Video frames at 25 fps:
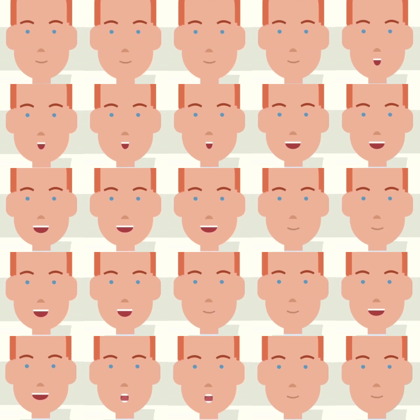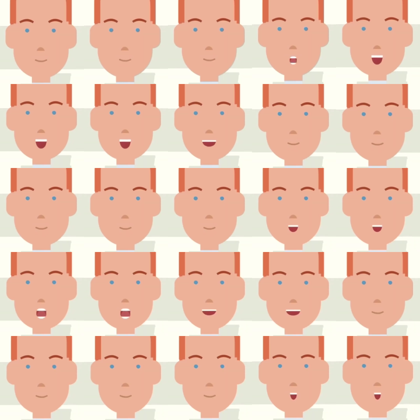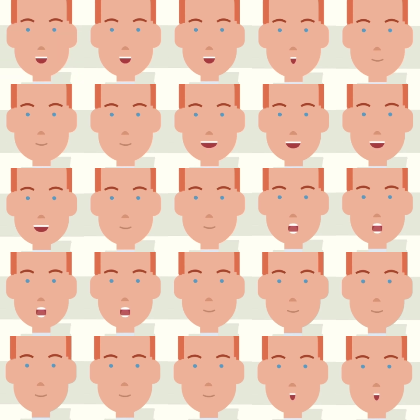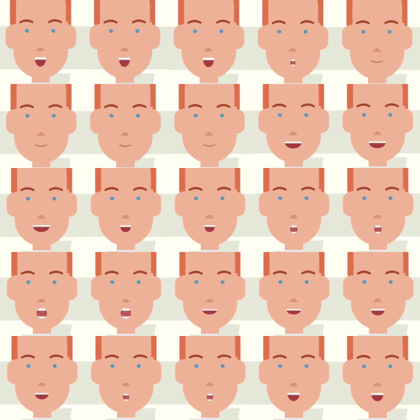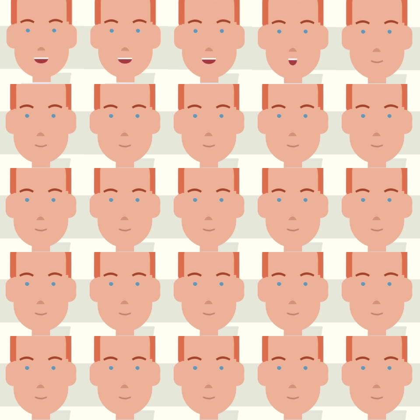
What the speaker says: The real estate industry is committed to doing their part to combat money laundering in